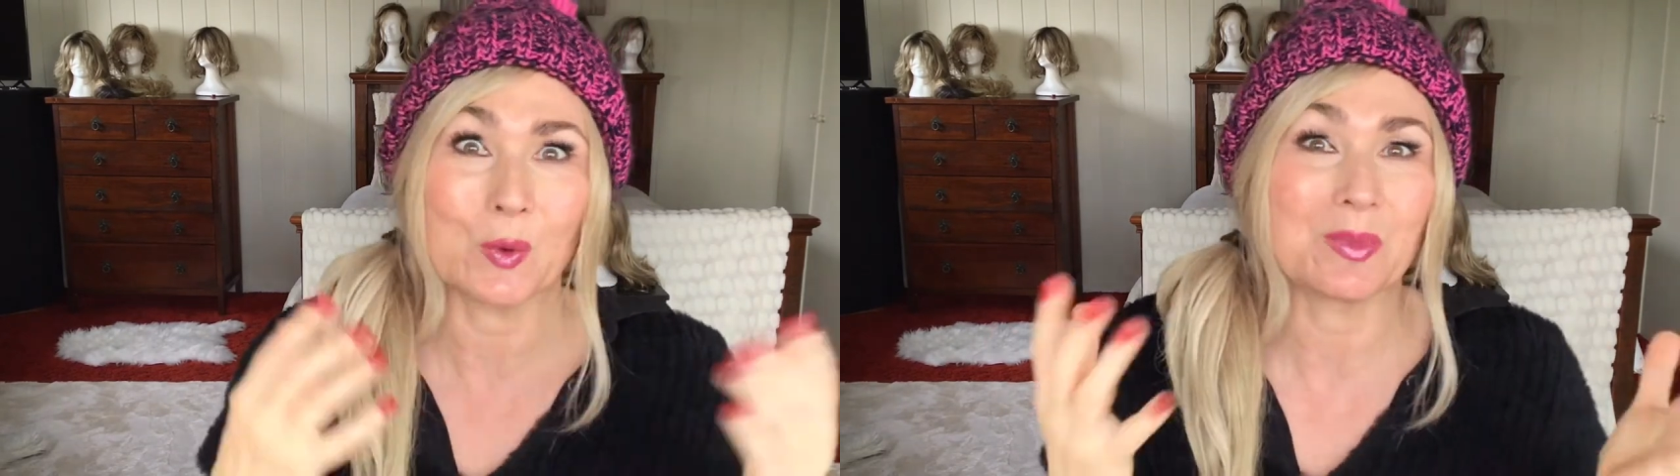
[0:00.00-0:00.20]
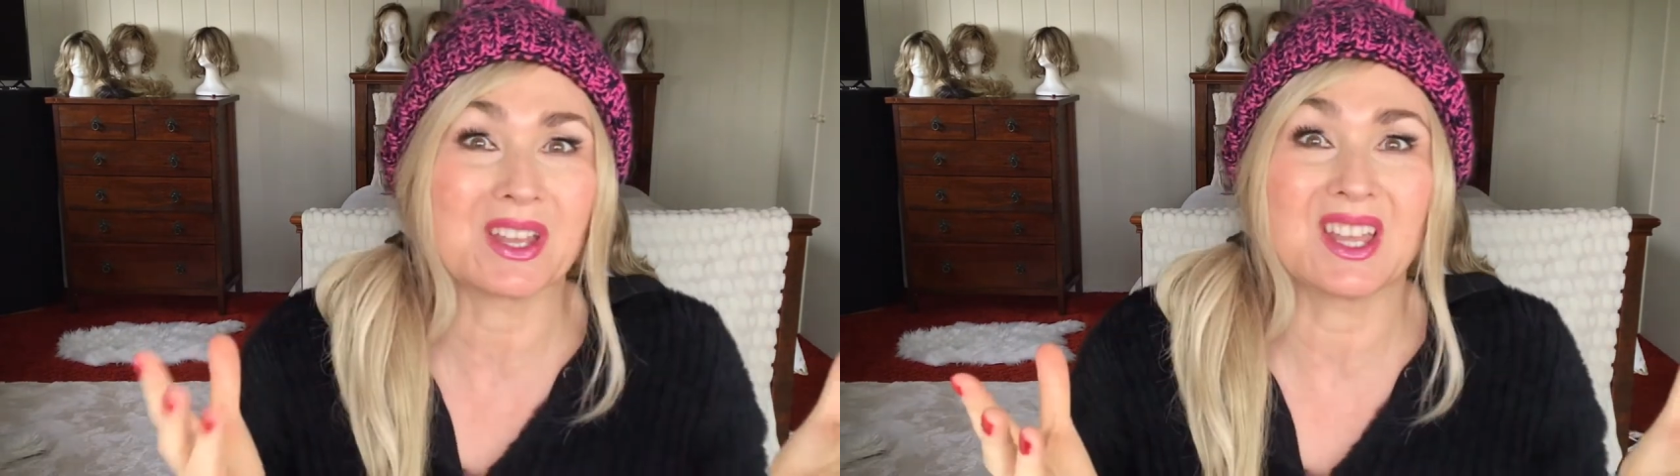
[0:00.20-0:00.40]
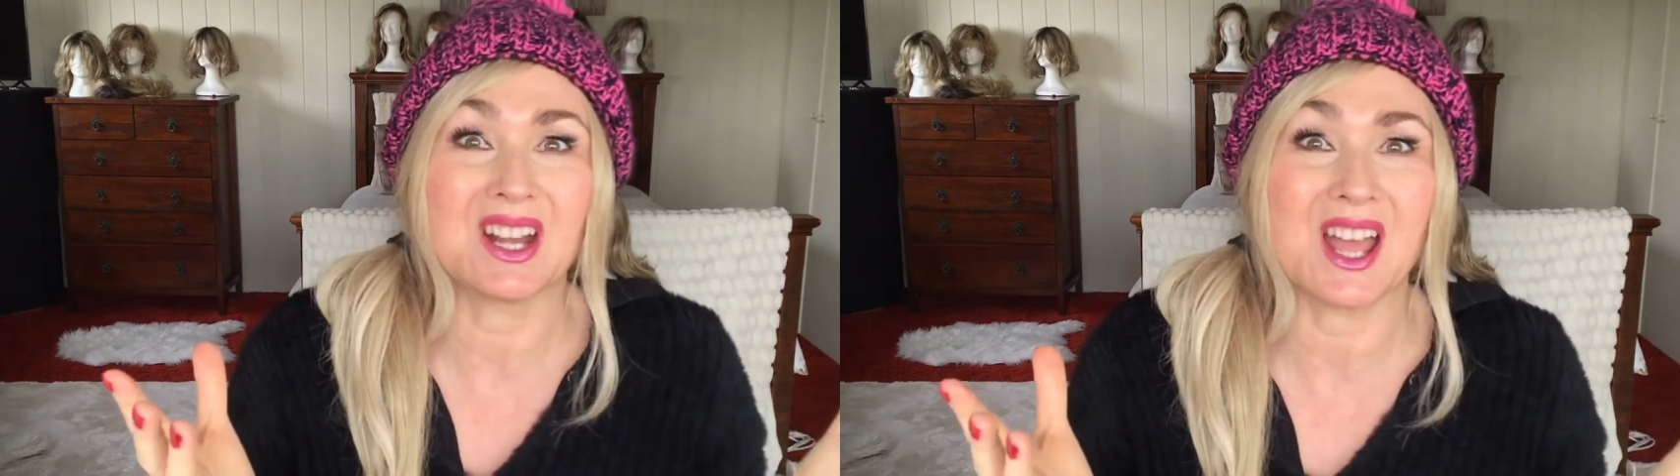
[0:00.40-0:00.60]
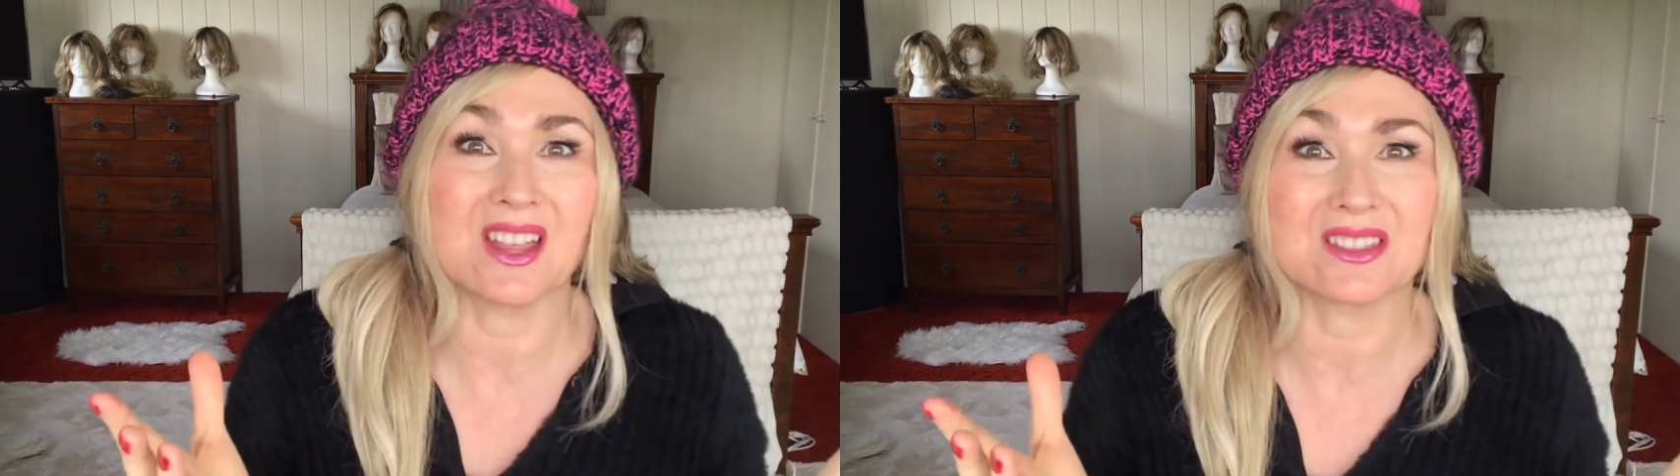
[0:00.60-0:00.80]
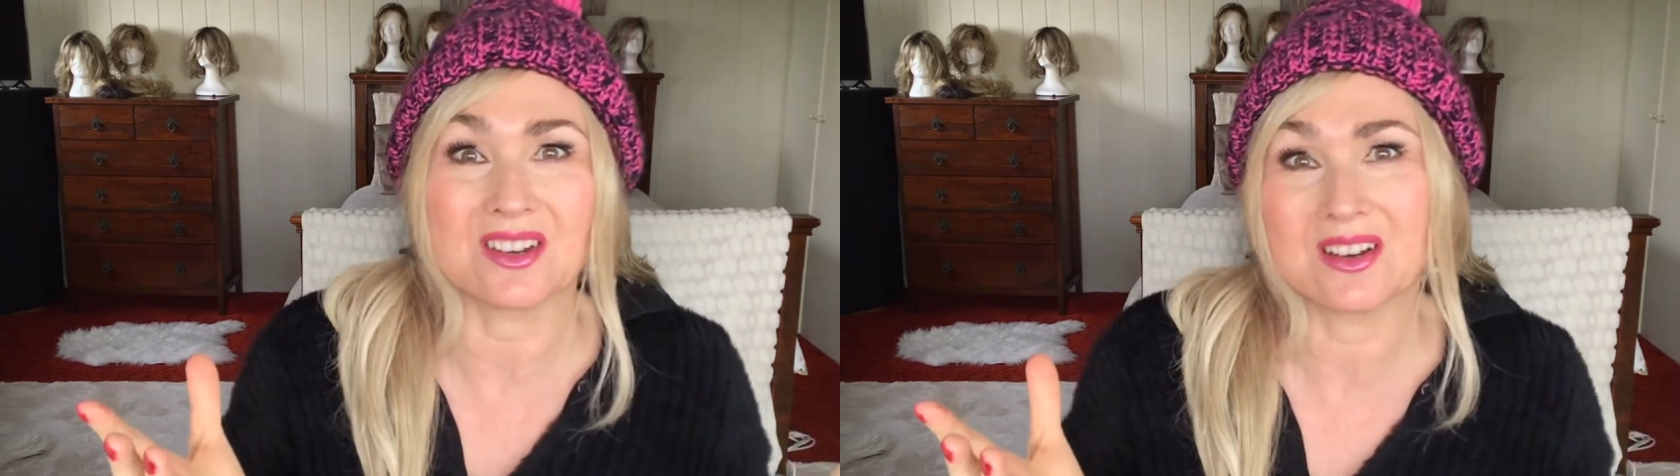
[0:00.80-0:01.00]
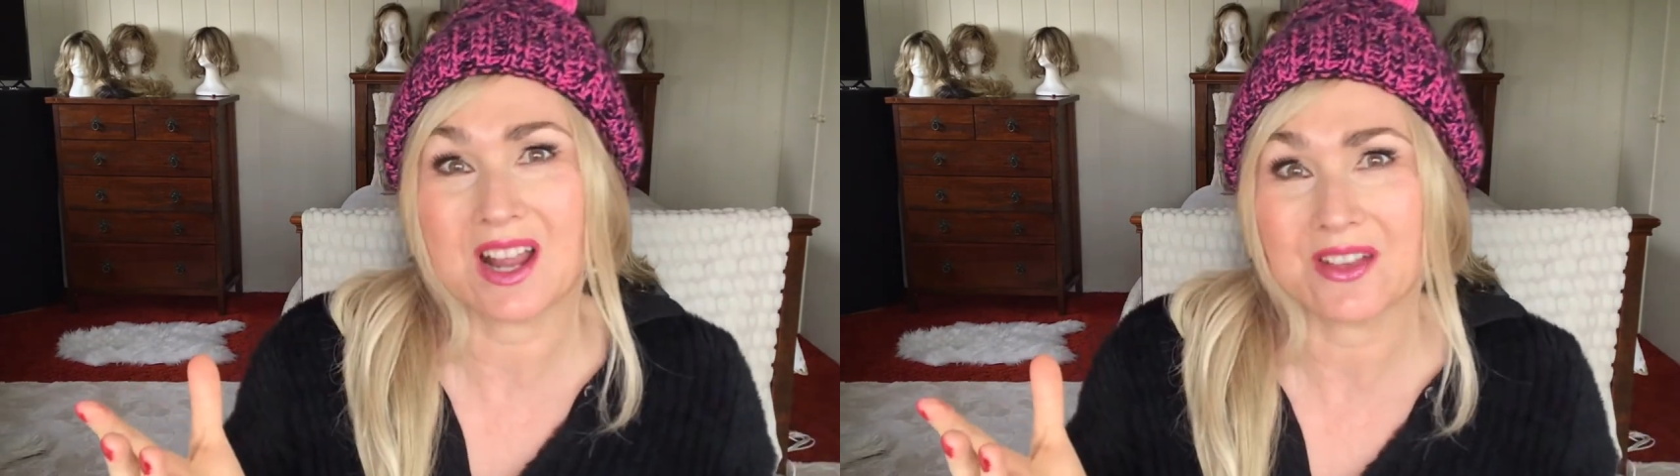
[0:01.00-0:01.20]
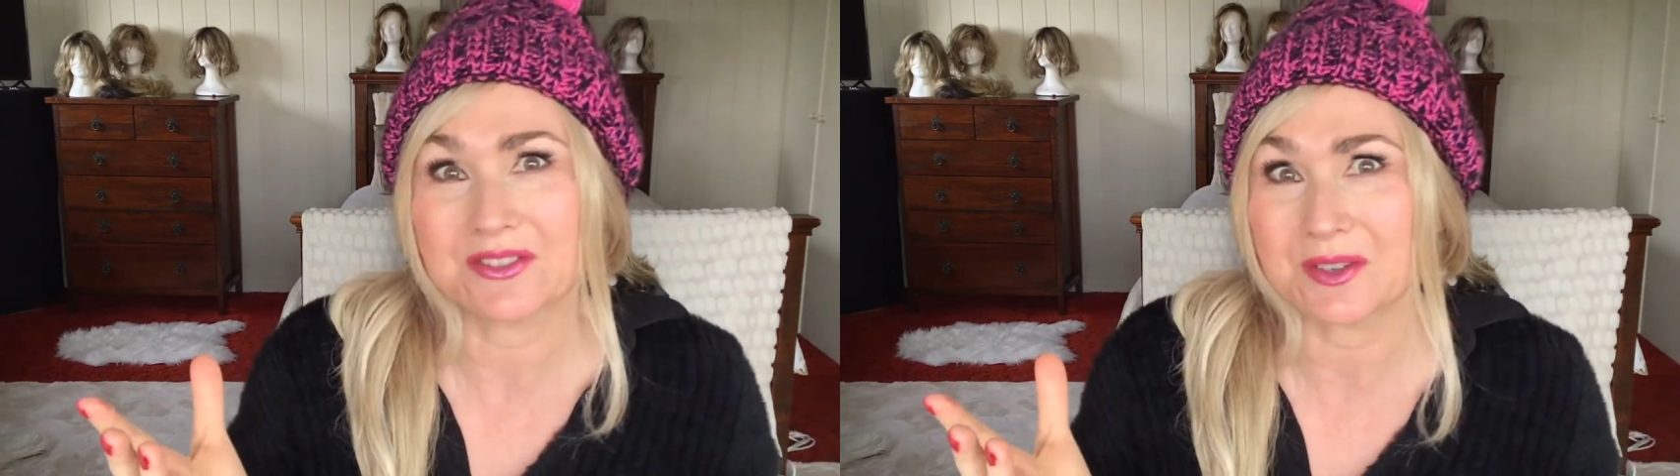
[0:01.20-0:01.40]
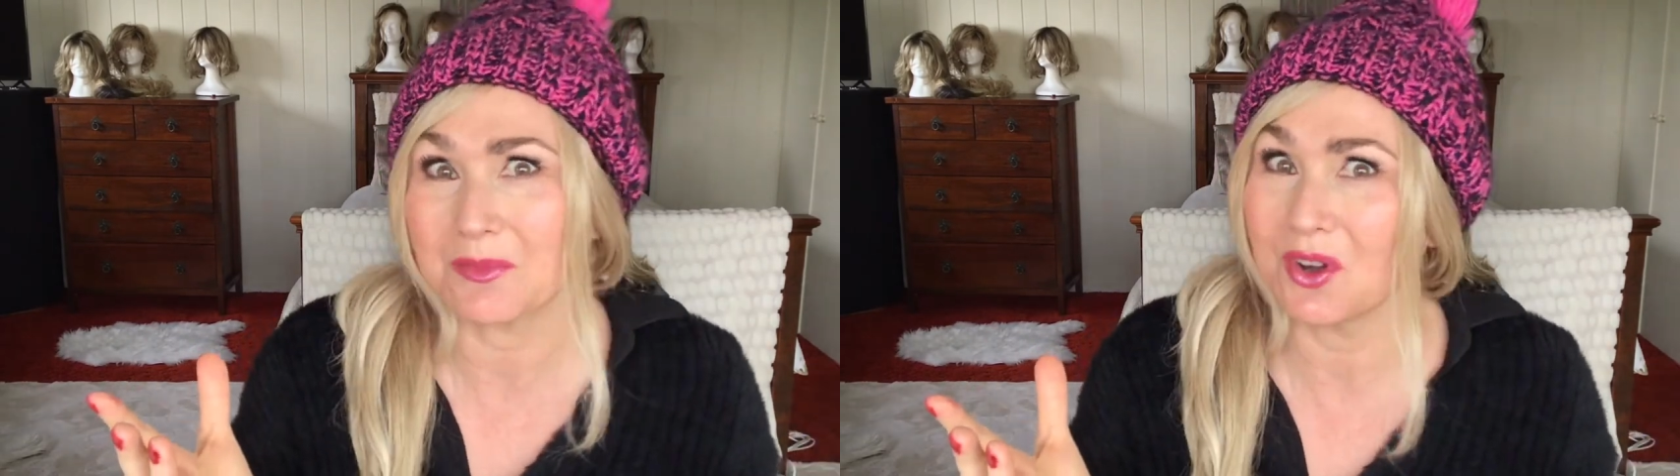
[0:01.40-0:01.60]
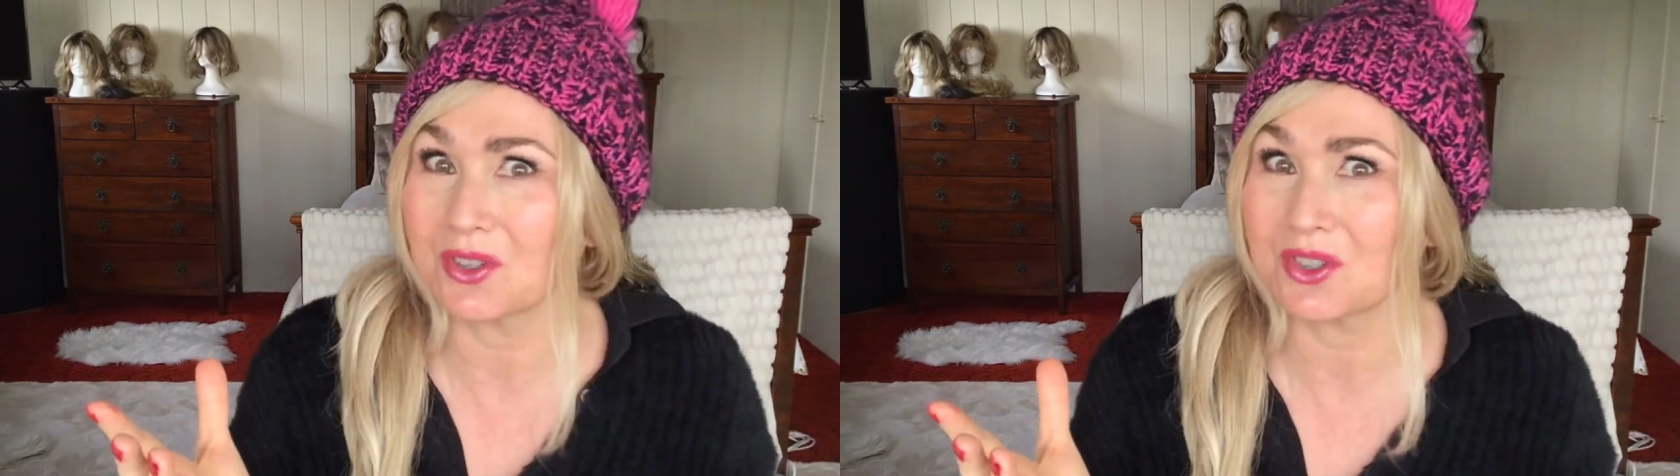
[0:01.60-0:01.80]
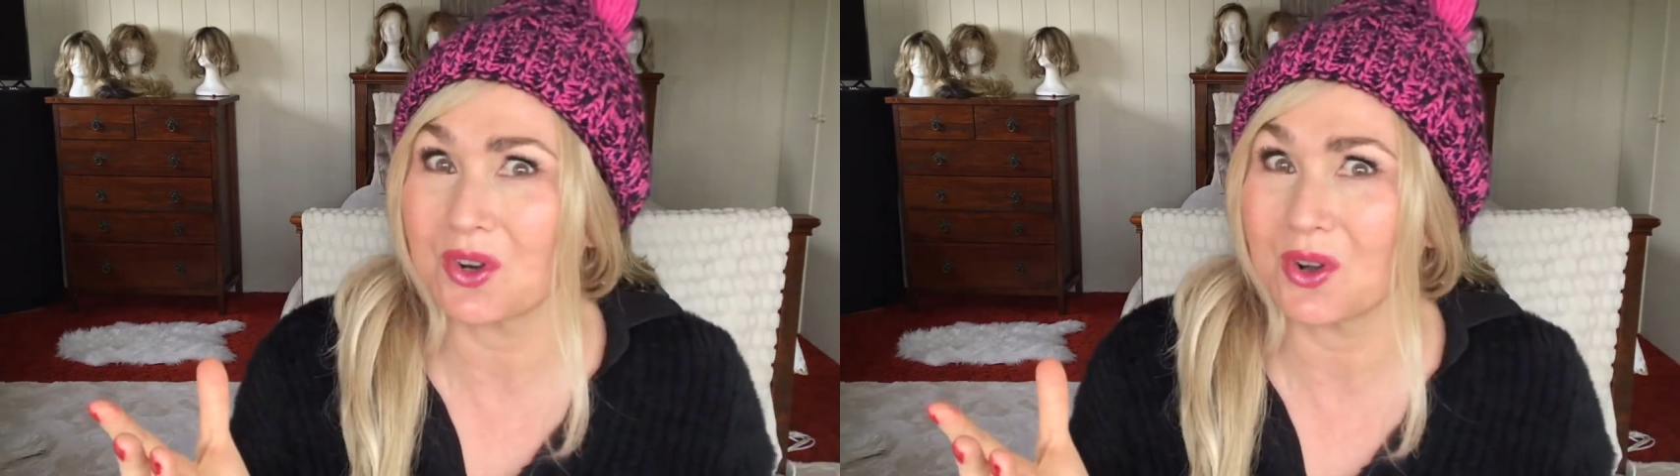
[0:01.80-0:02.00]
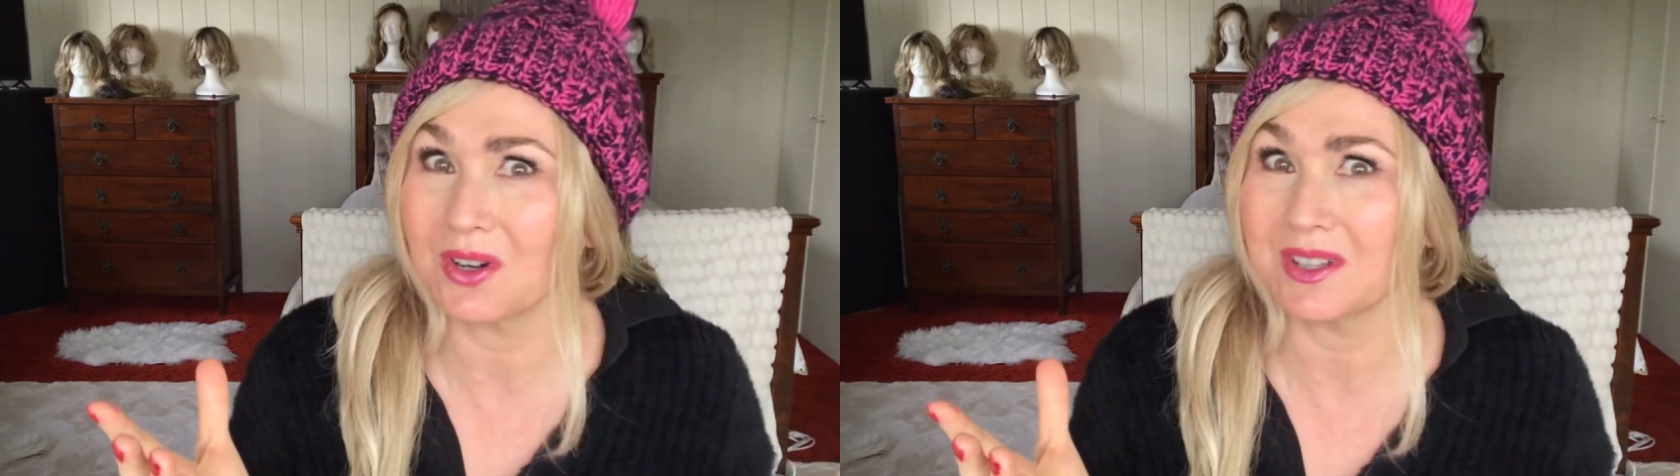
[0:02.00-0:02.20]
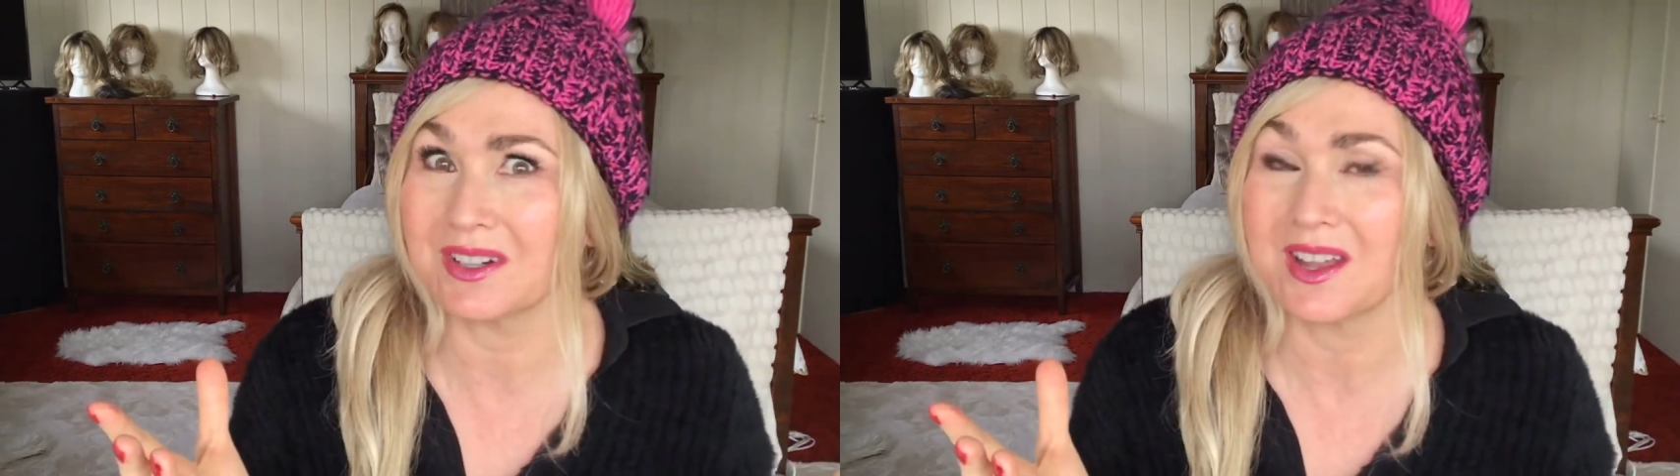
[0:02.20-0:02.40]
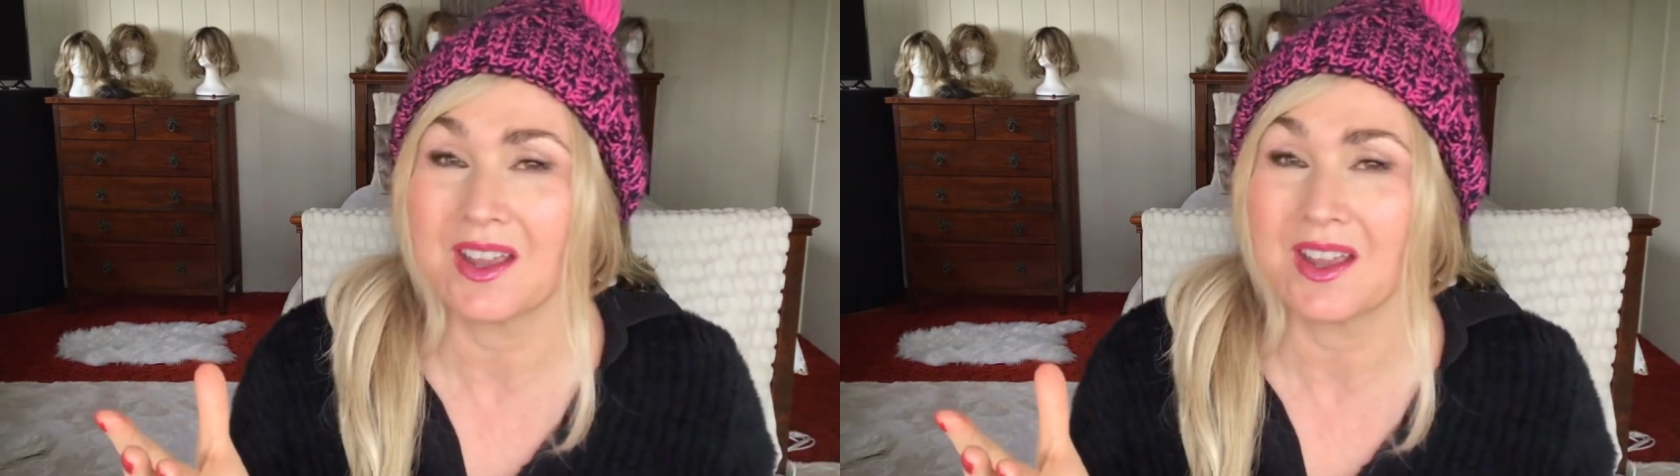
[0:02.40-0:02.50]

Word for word: but get out there and have some hot chocolate